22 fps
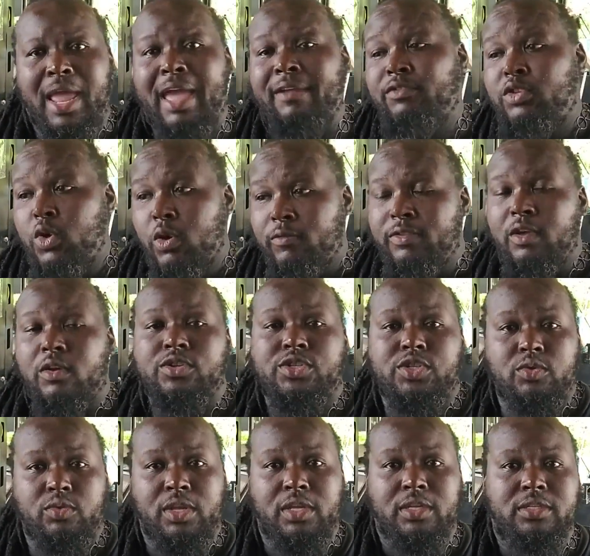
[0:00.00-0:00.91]
I have two of those
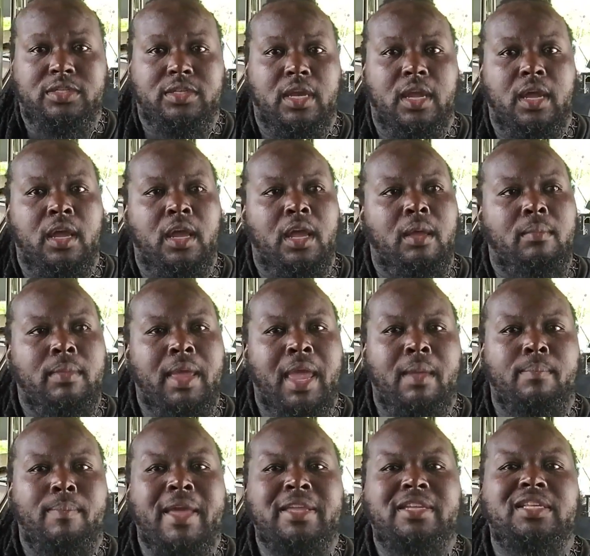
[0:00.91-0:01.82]
units,
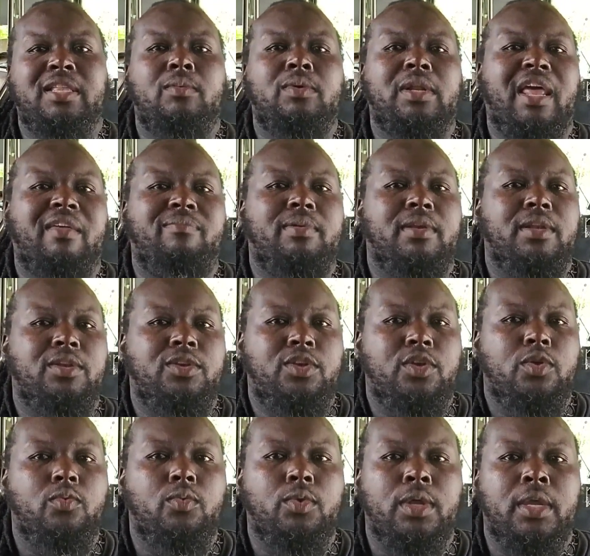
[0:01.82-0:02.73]
and basically what I've been
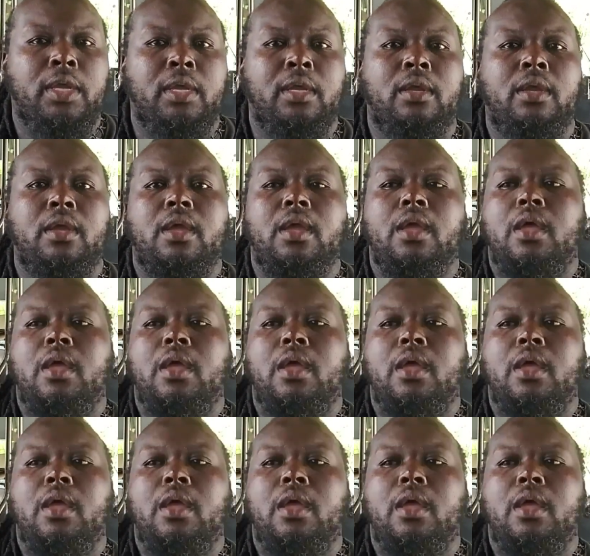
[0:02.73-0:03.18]
doing